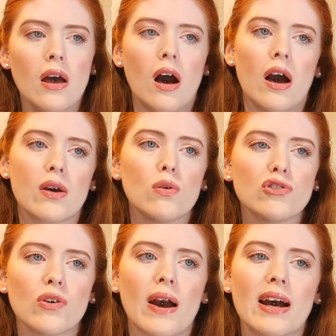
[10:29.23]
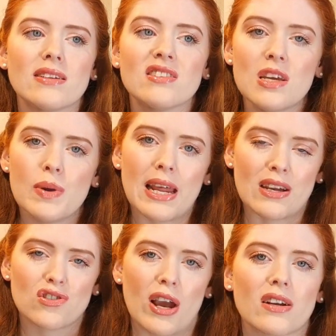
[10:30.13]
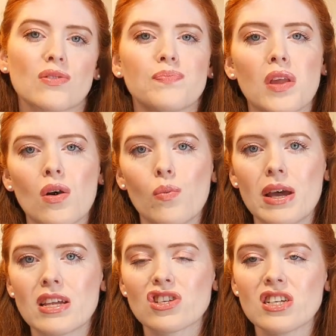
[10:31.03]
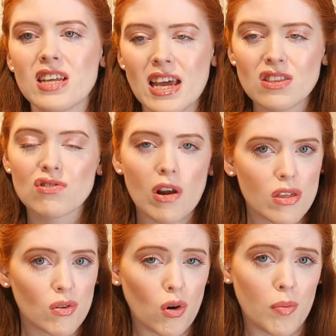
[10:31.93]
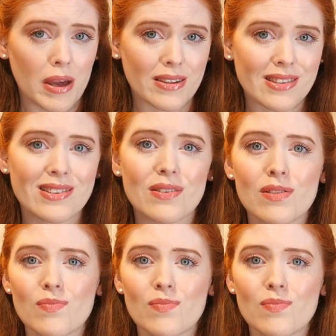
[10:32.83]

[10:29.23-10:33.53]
I also add seaweed extract, which contains growth hormones.